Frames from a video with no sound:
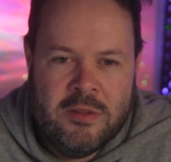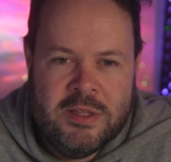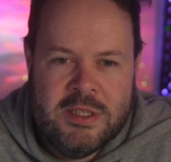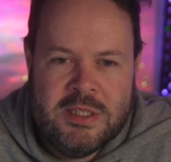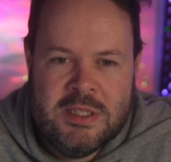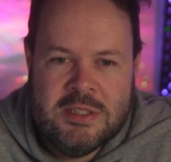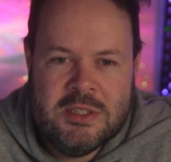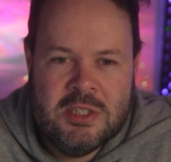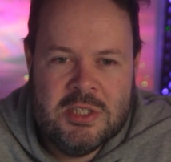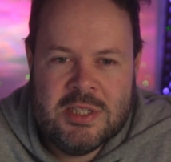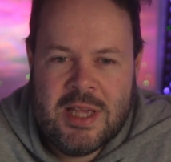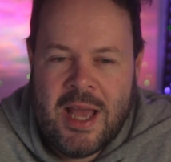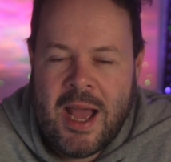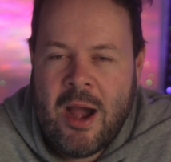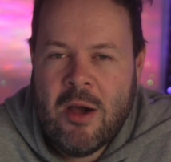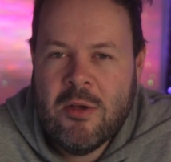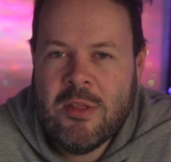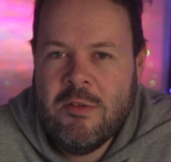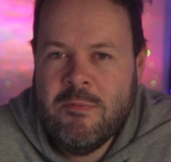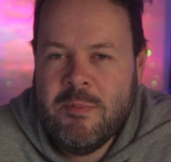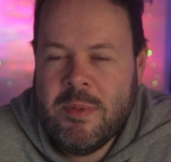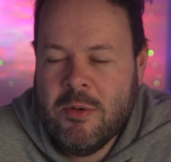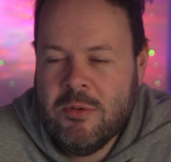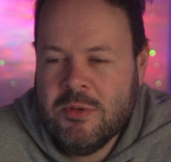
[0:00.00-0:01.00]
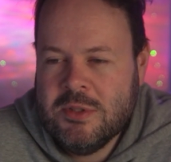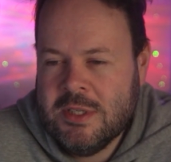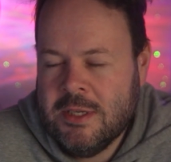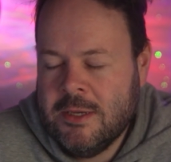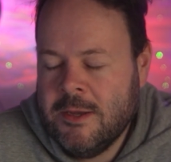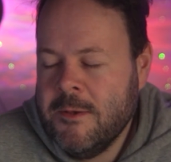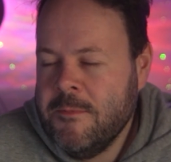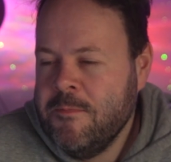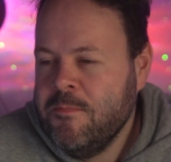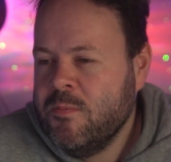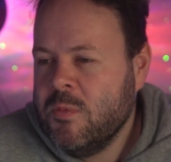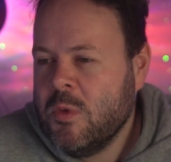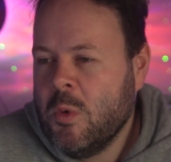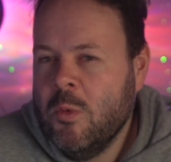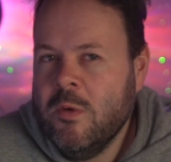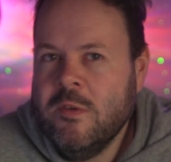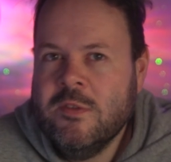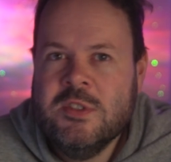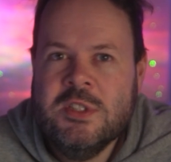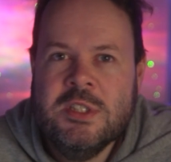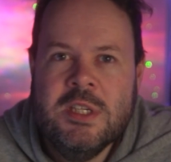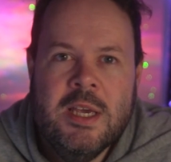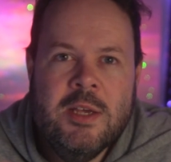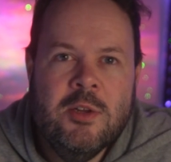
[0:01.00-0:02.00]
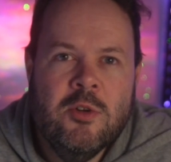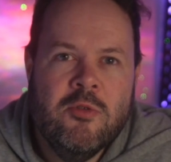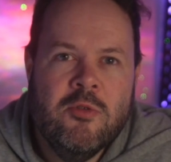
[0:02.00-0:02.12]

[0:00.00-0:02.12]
This is just how they built it. We've seen